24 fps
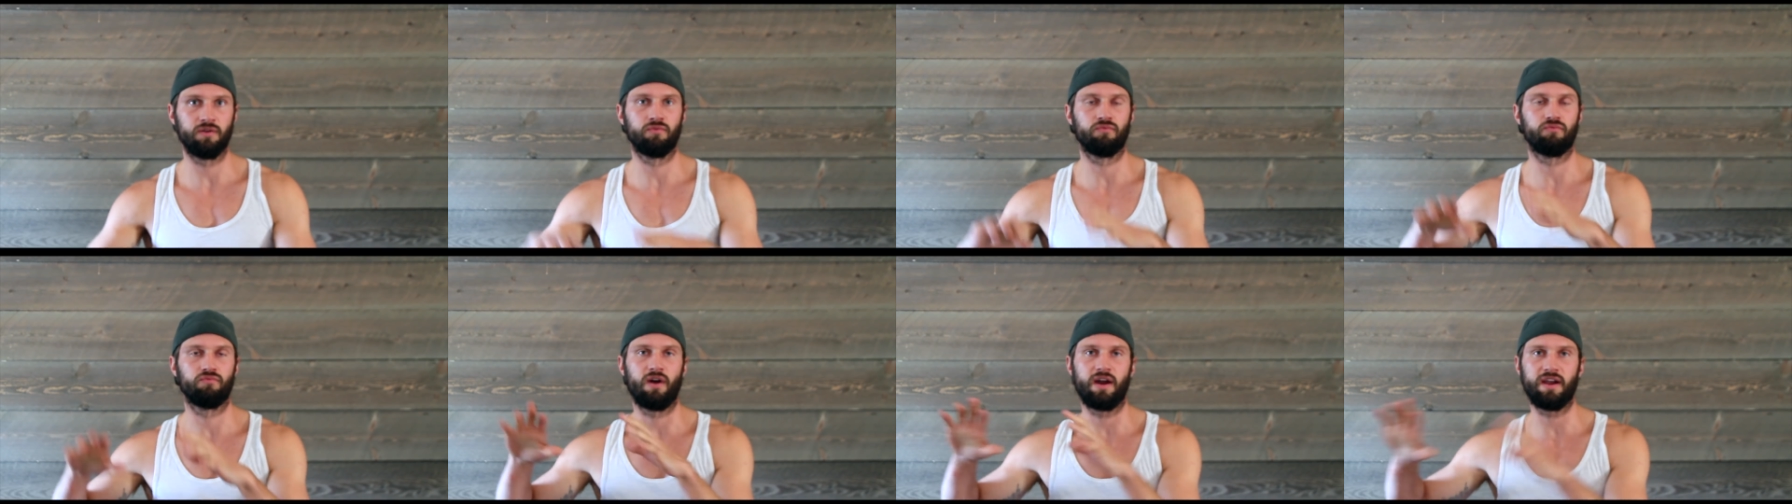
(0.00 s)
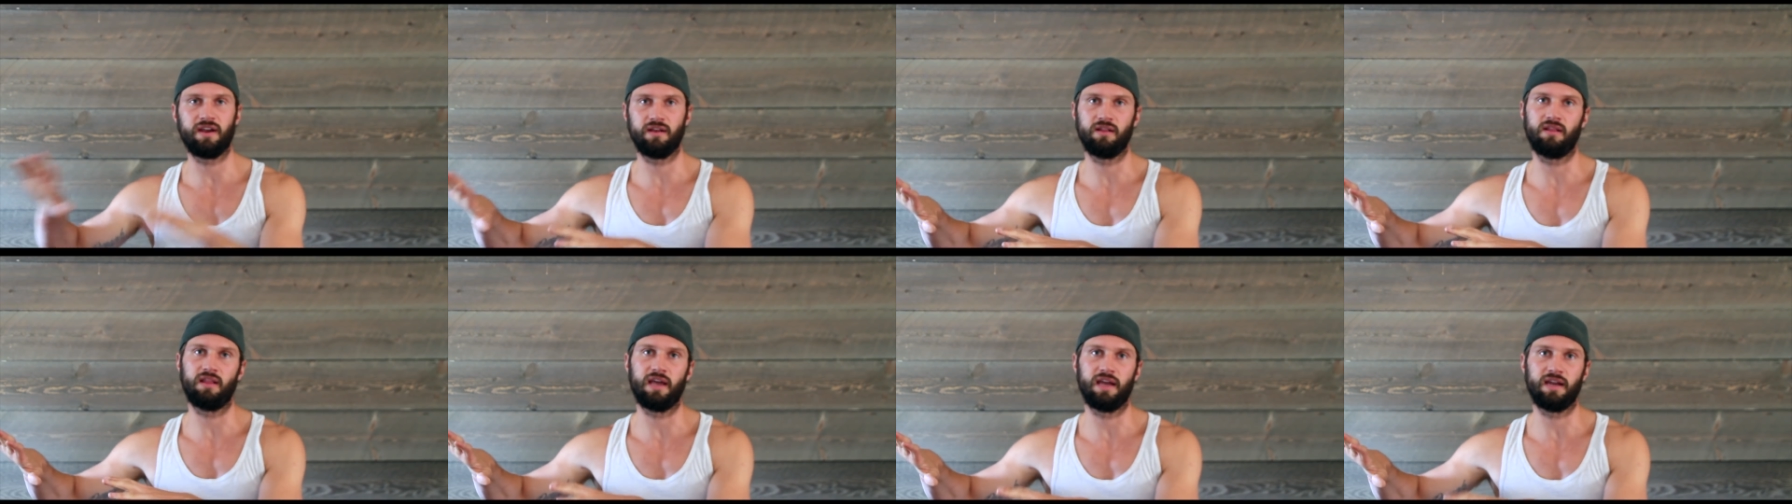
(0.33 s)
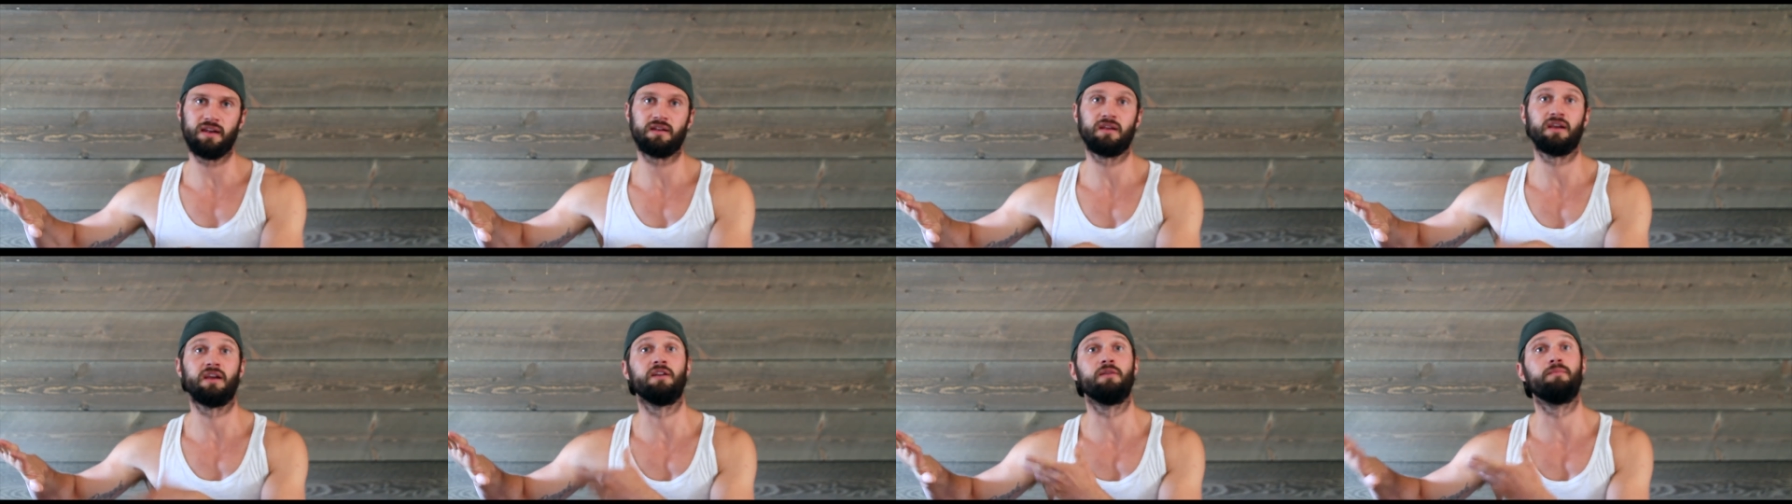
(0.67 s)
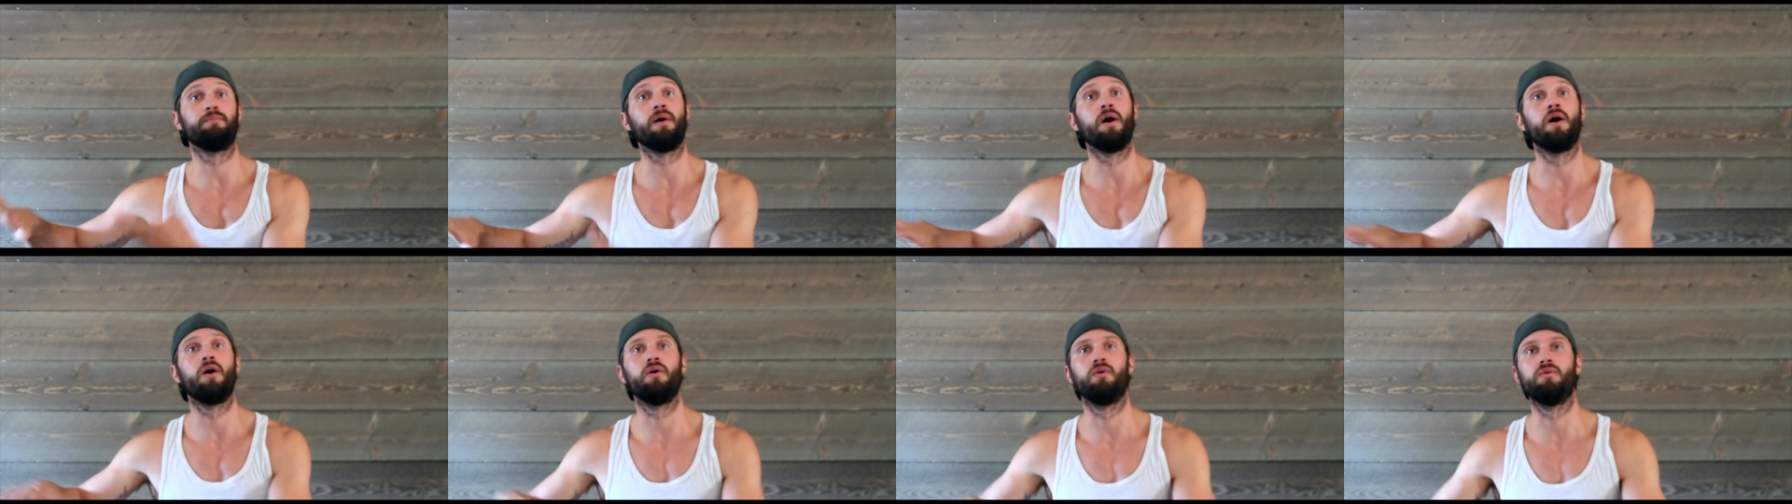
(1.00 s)
regulate and
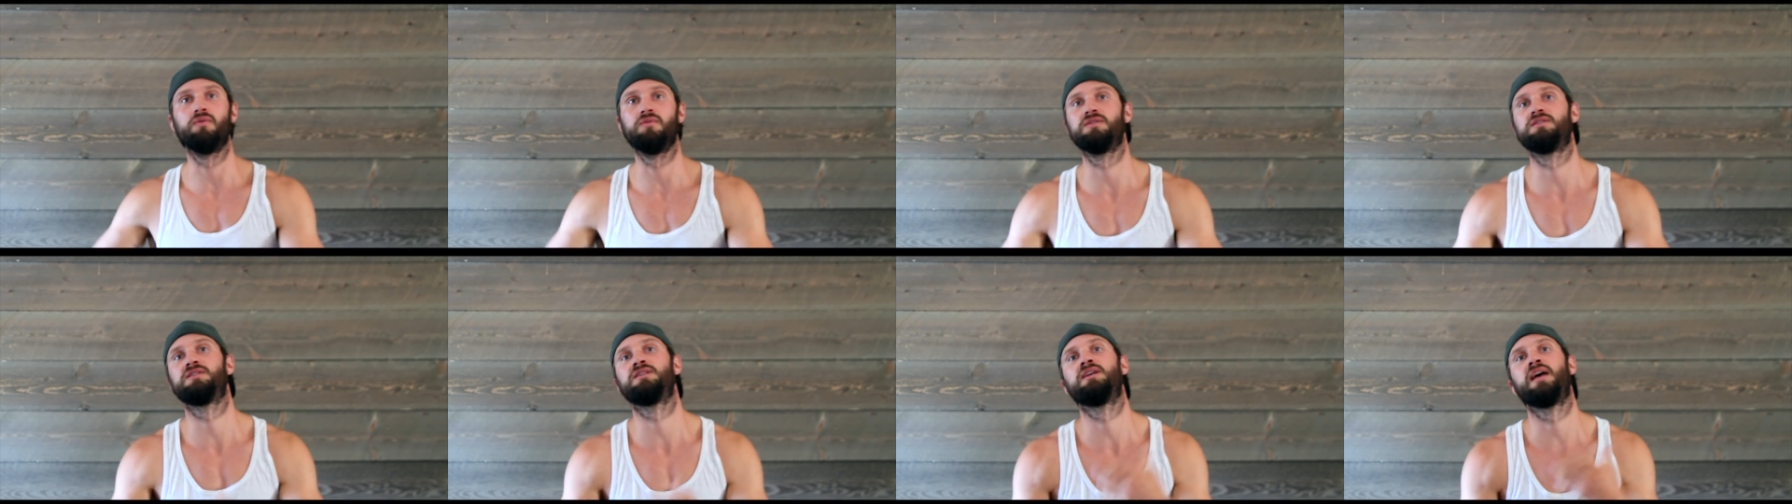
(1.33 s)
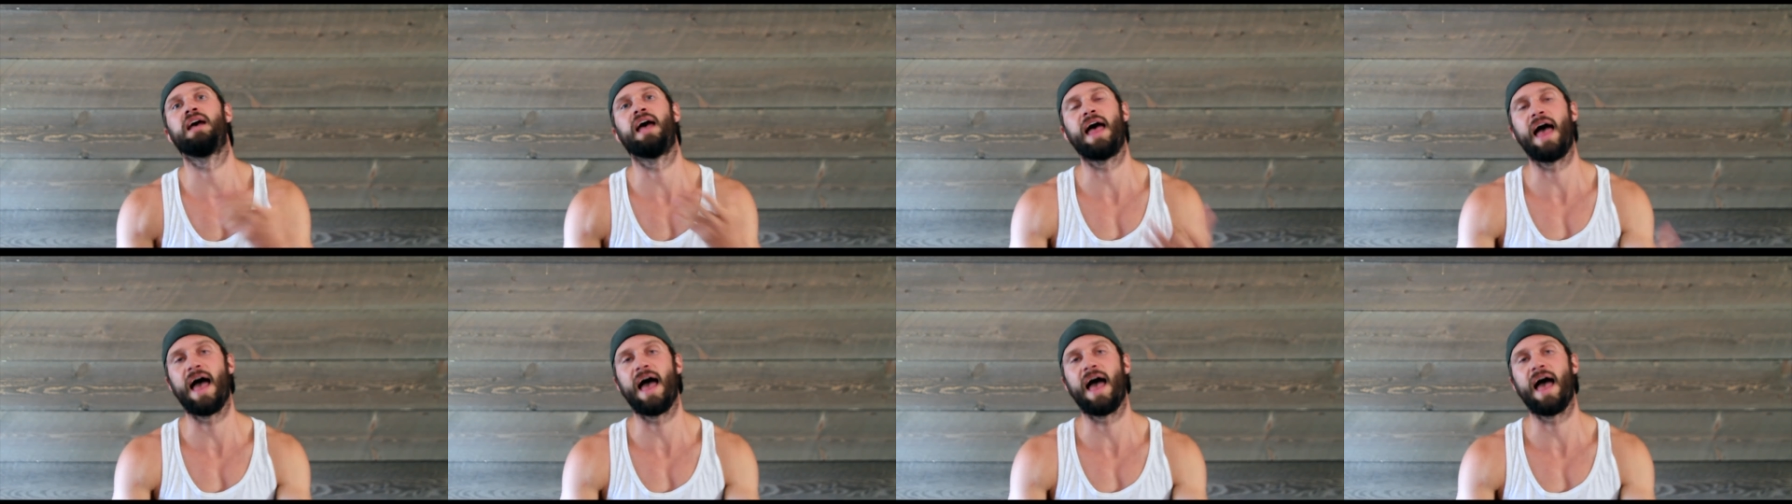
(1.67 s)
oppose